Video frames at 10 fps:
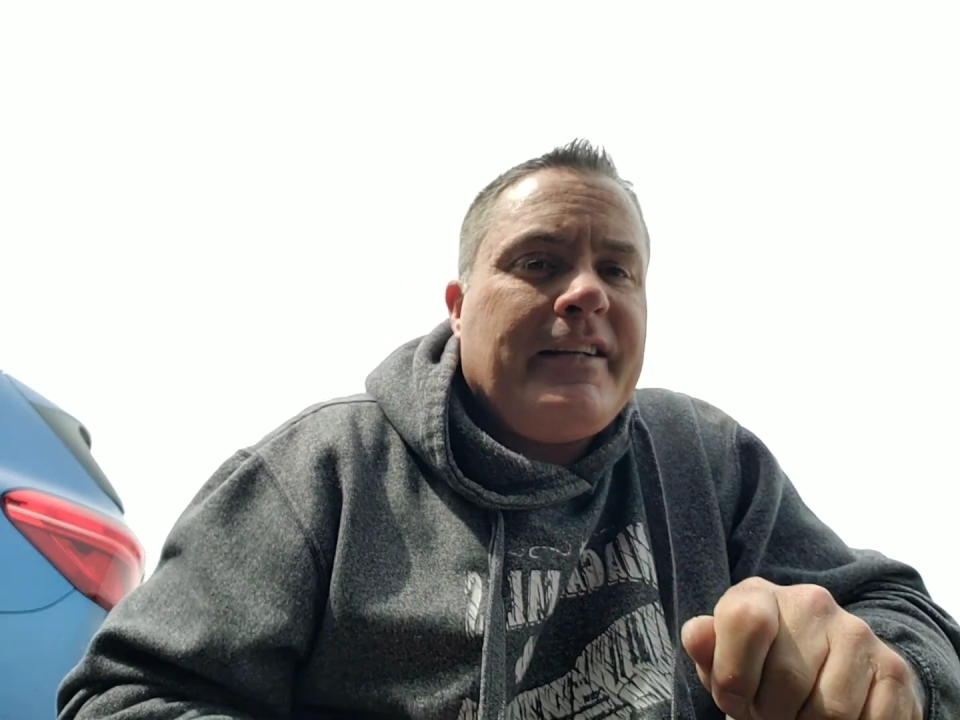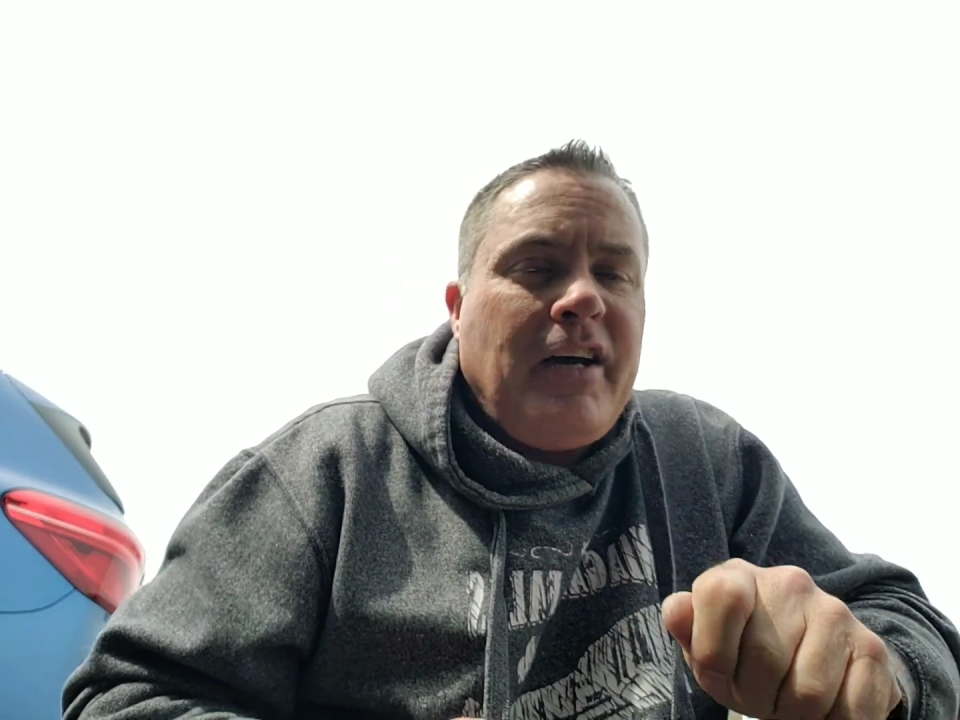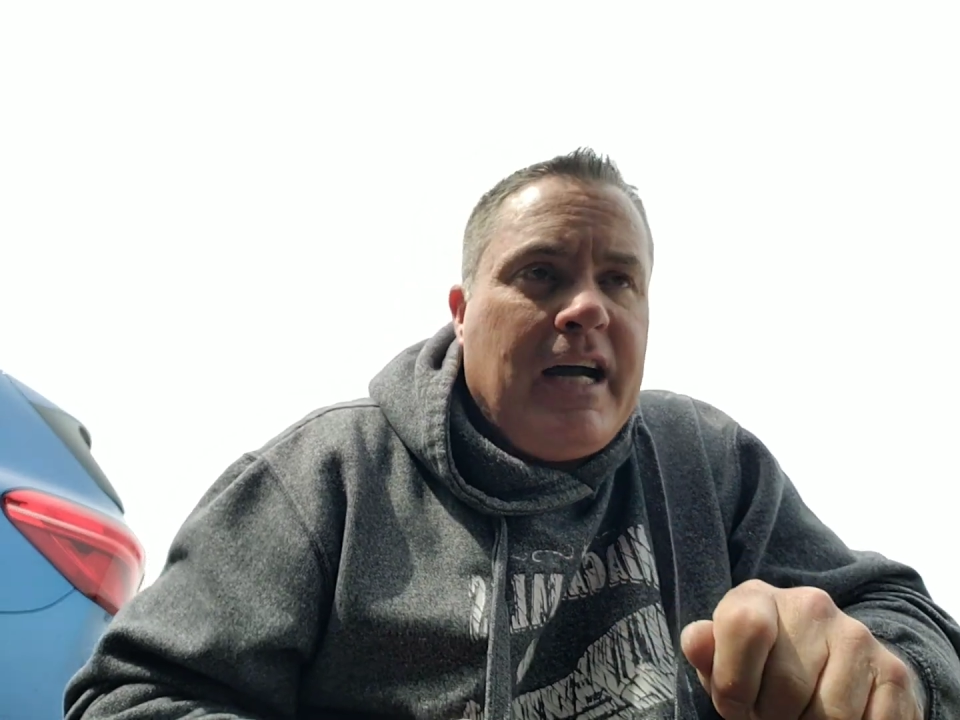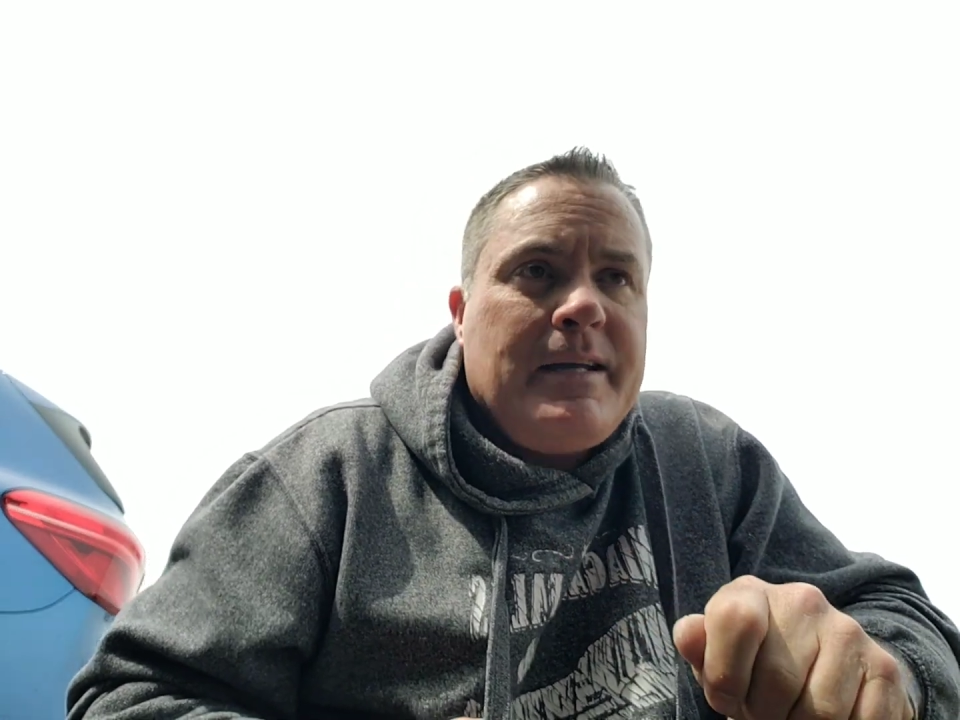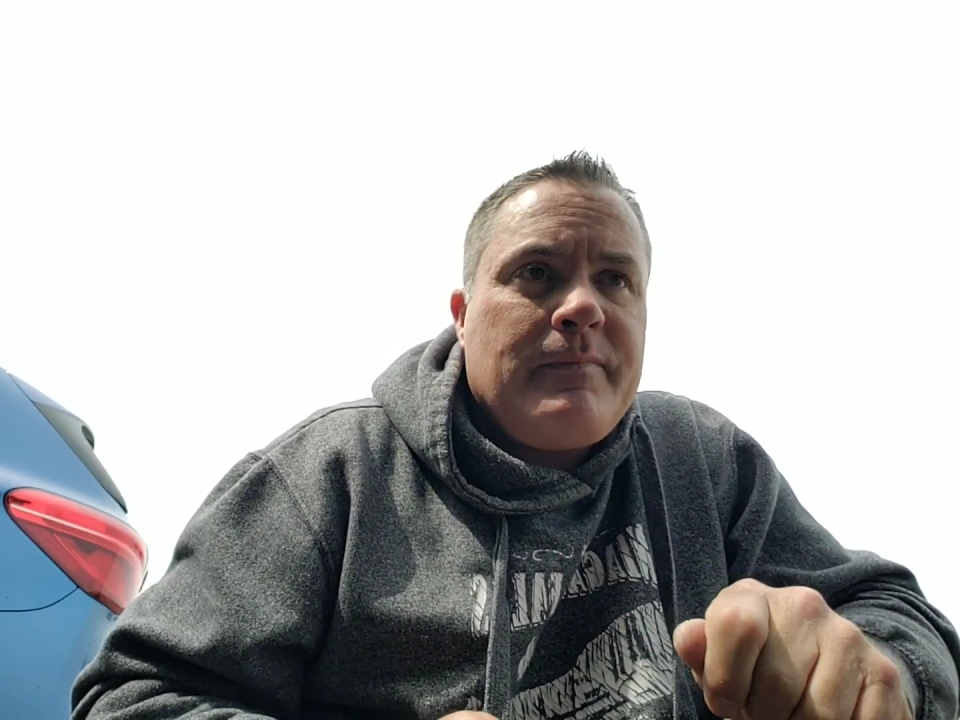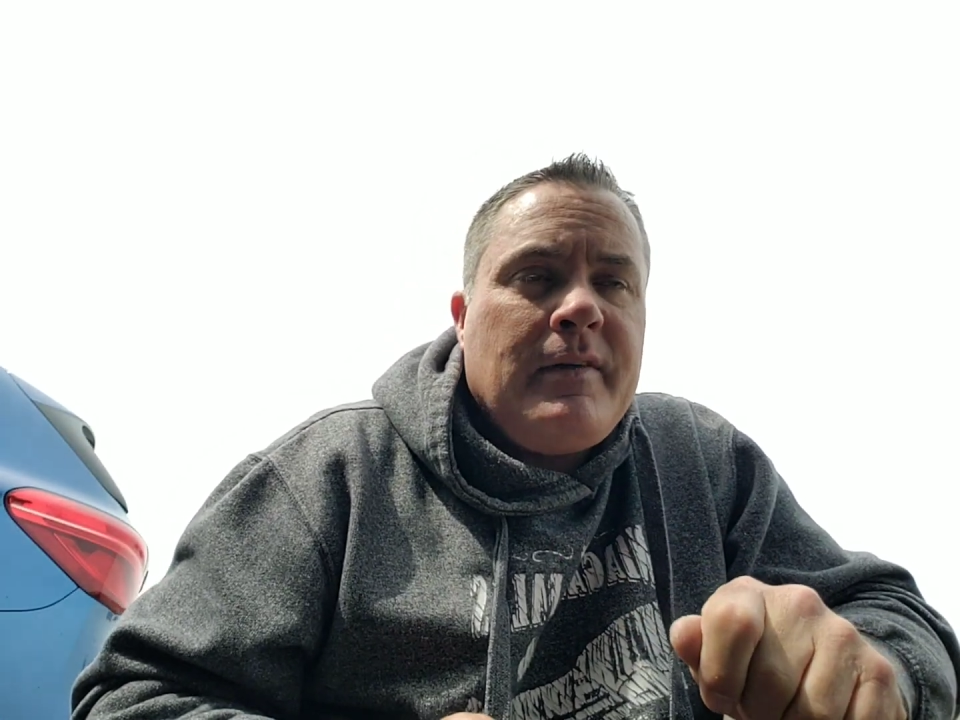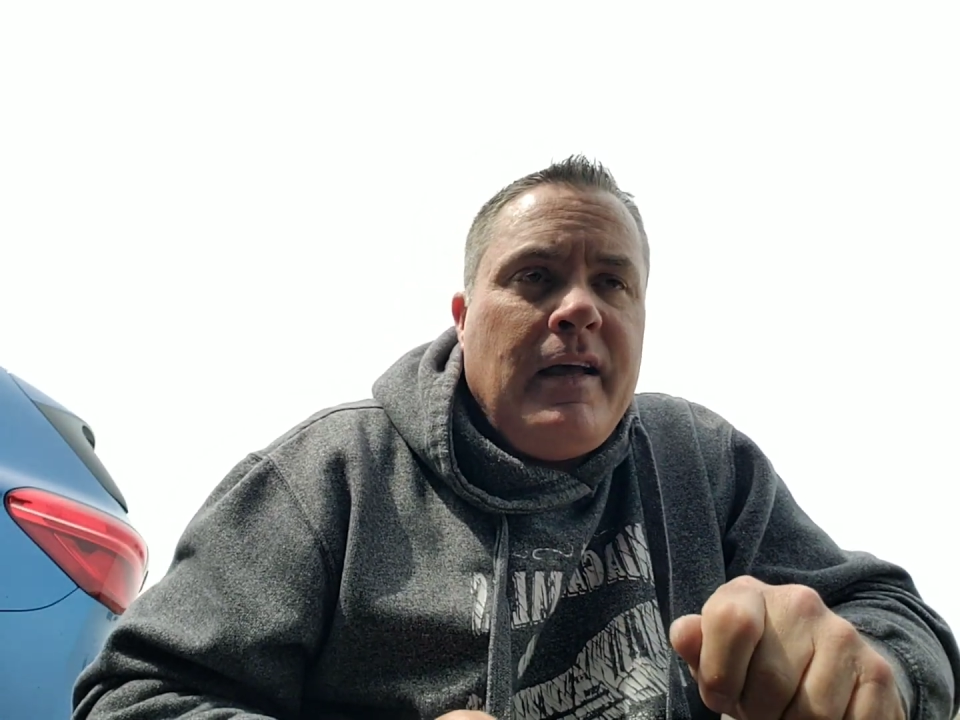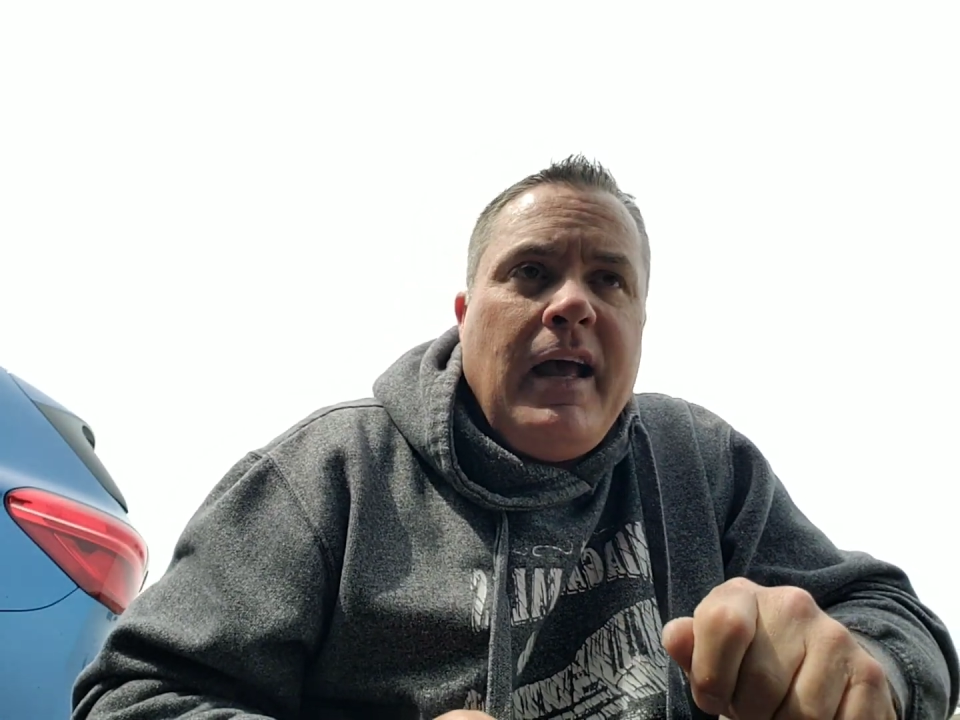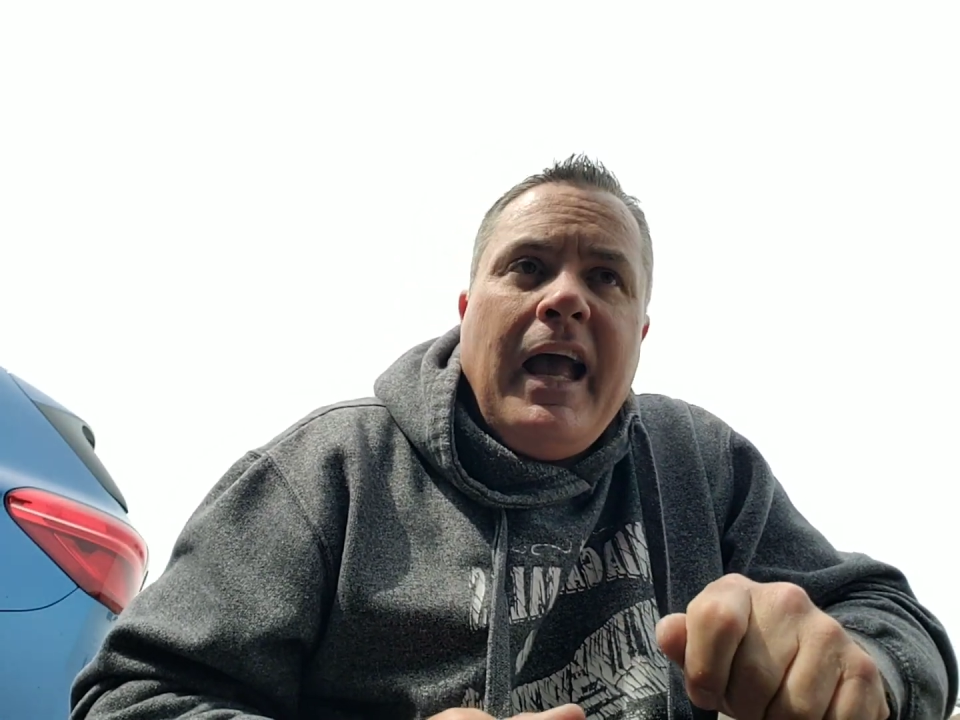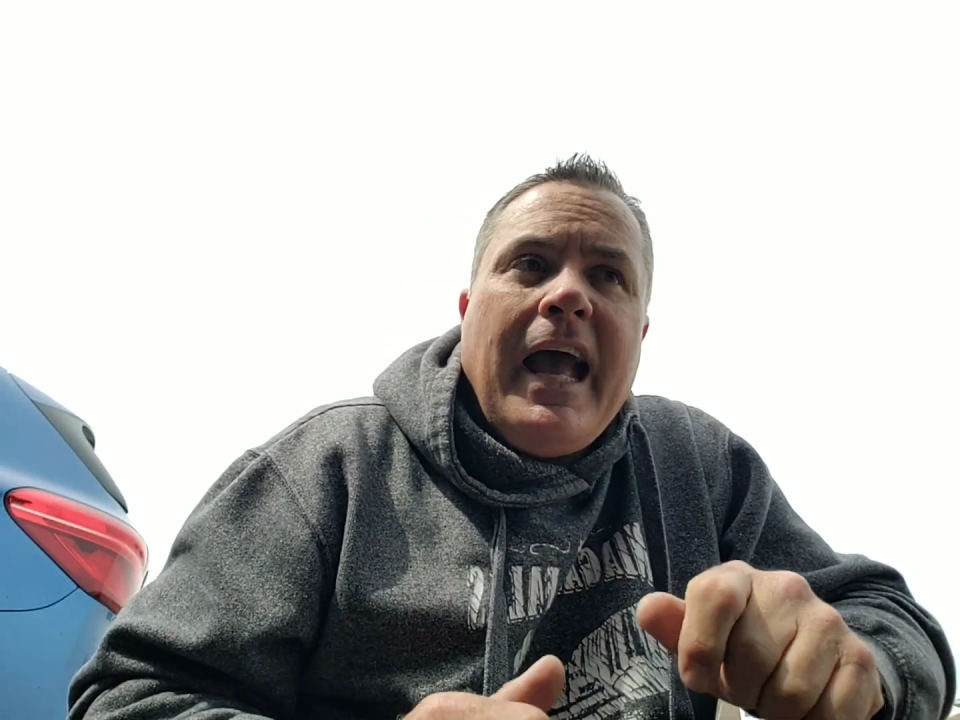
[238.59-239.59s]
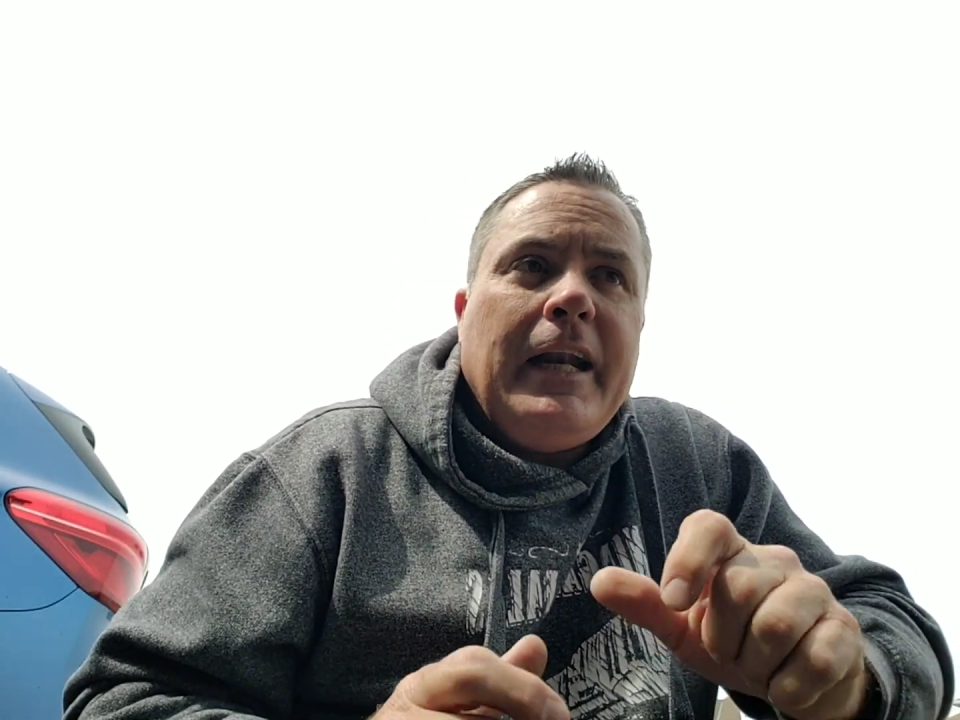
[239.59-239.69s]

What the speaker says: time and